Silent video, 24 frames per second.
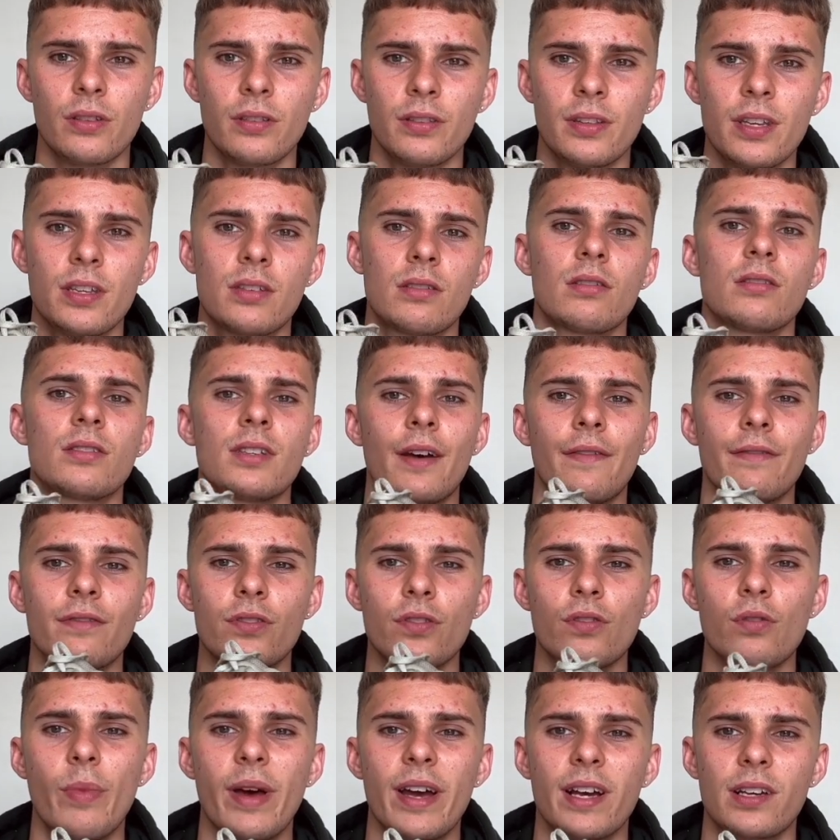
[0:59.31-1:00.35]
This does have
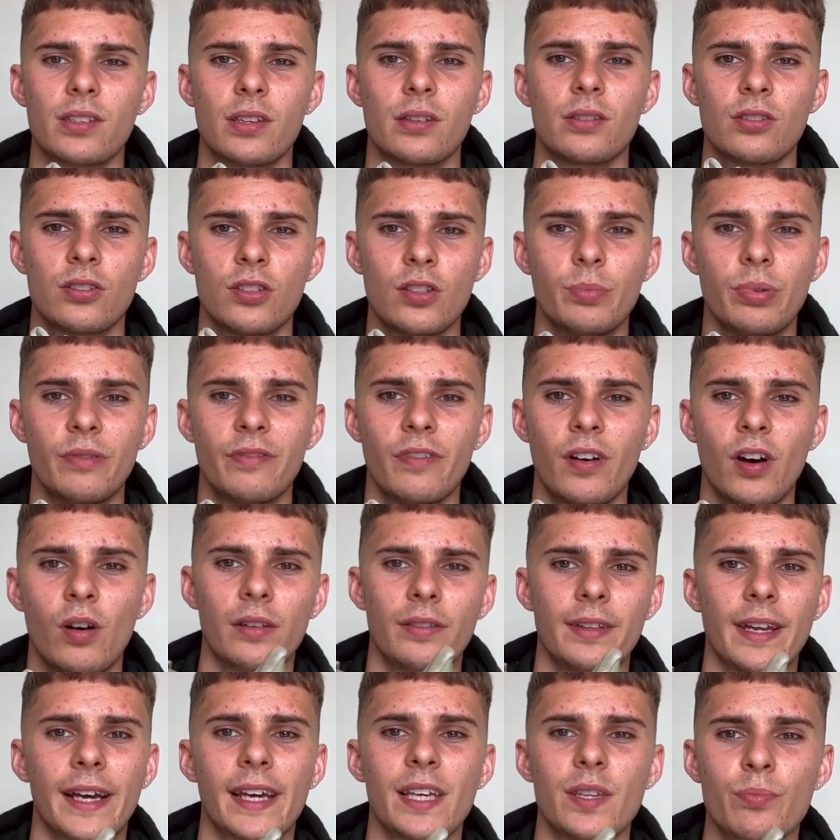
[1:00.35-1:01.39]
Zoomex Super Foam,
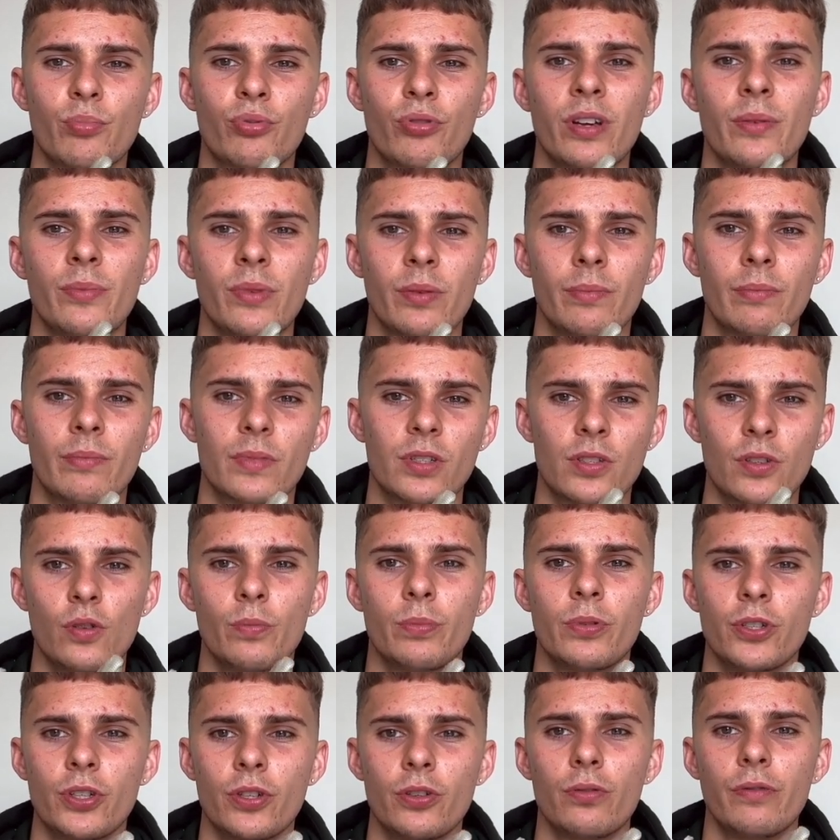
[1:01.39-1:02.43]
Nike's premium super
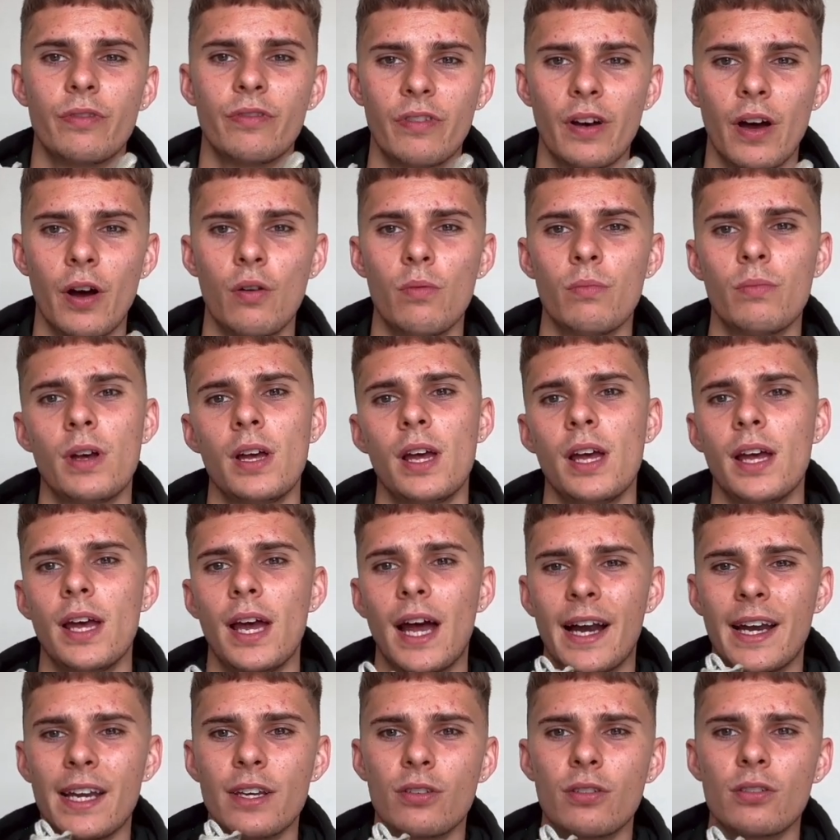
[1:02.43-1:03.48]
shoe foam,
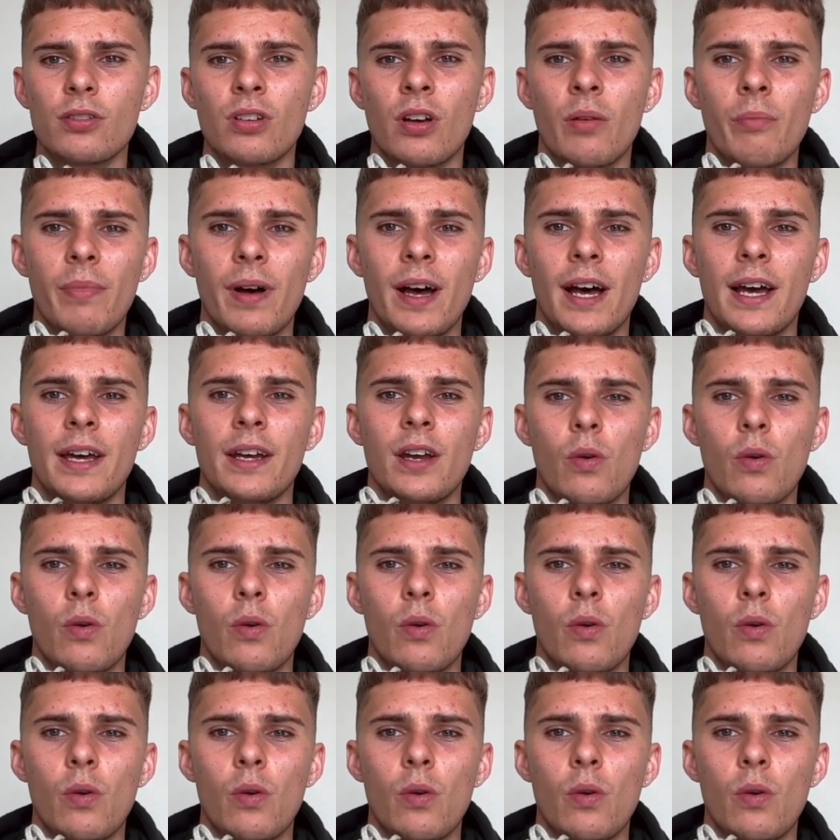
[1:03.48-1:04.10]
and it does combine